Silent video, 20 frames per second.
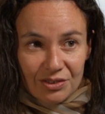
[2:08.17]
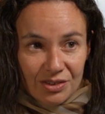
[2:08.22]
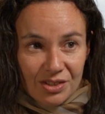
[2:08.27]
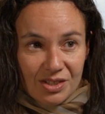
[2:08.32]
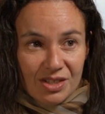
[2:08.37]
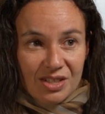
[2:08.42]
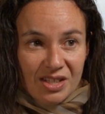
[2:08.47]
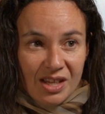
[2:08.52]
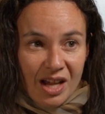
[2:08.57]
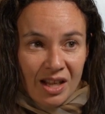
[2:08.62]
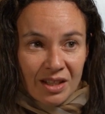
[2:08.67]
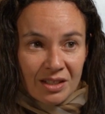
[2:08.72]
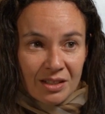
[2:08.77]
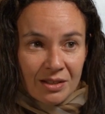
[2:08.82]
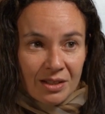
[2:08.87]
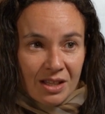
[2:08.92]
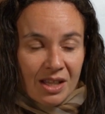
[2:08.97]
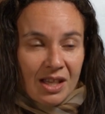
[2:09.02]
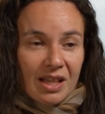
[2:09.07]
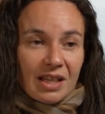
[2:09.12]
to the Sun,
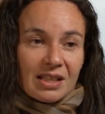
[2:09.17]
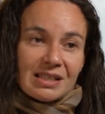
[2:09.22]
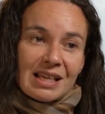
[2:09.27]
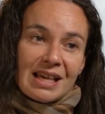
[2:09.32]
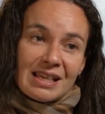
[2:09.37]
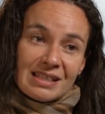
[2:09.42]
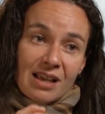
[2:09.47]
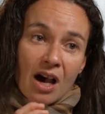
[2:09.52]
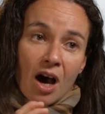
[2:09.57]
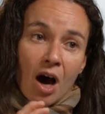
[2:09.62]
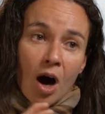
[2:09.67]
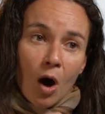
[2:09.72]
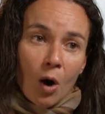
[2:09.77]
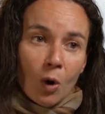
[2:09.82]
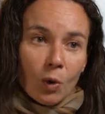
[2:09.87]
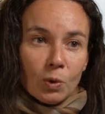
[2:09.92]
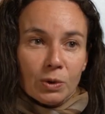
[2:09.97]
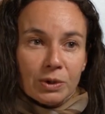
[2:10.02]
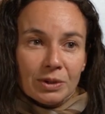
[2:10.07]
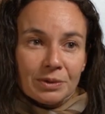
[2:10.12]
it has a
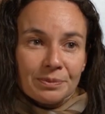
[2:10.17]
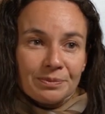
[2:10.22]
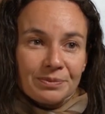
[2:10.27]
hole.